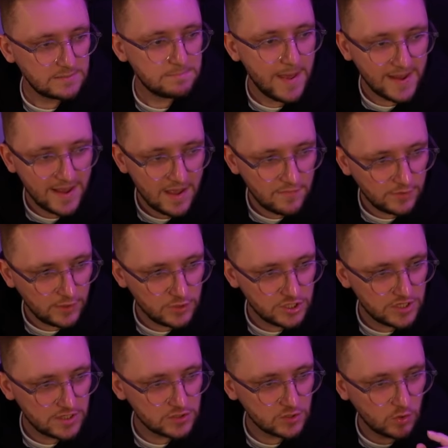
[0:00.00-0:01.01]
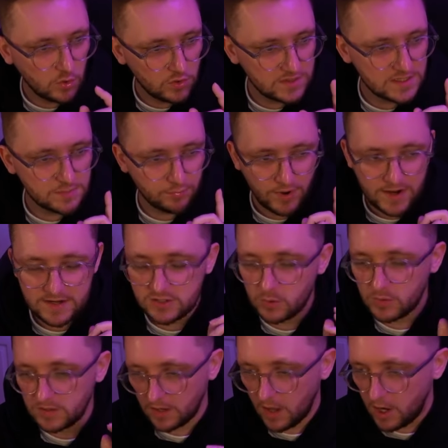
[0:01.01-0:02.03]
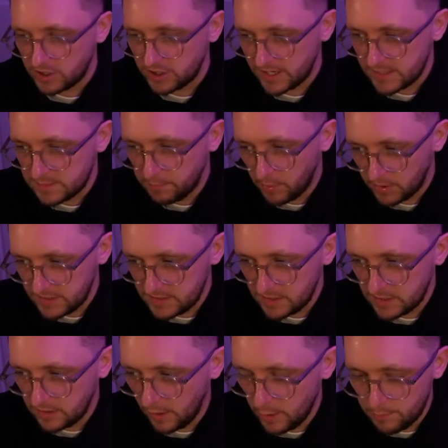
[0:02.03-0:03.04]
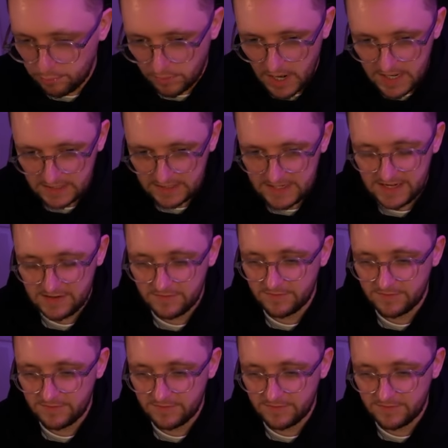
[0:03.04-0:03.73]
It says Mega Evolution has caused its brain to enlarge and its body to glow brightly